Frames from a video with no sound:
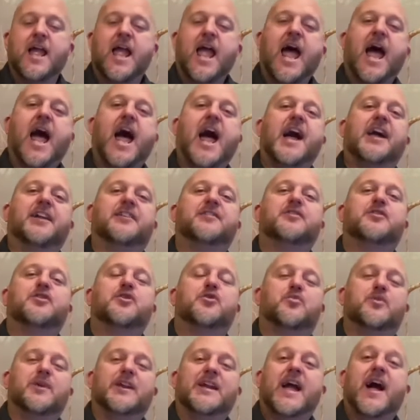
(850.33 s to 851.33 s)
And the
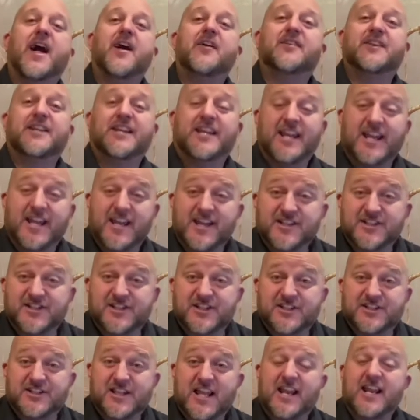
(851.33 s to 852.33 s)
reality
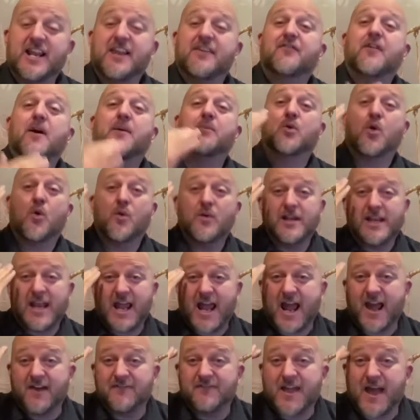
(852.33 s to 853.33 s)
is that if I'm going to
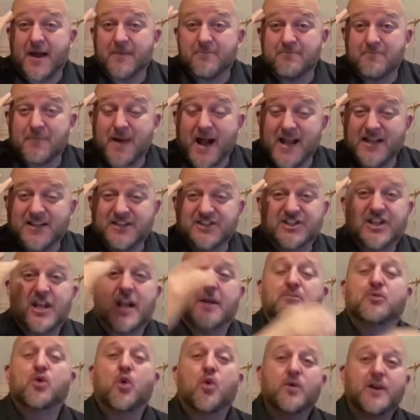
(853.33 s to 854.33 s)
have that mindset,
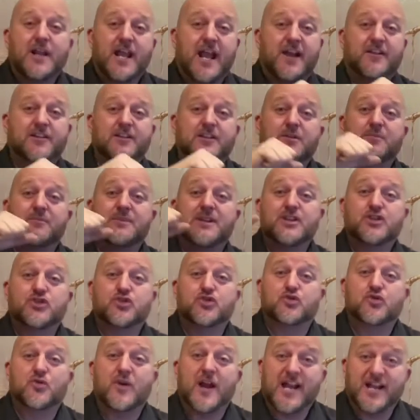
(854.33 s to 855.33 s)
I'm going to have to be
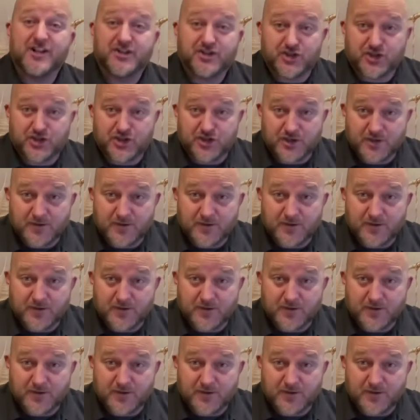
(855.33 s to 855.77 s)
stretched.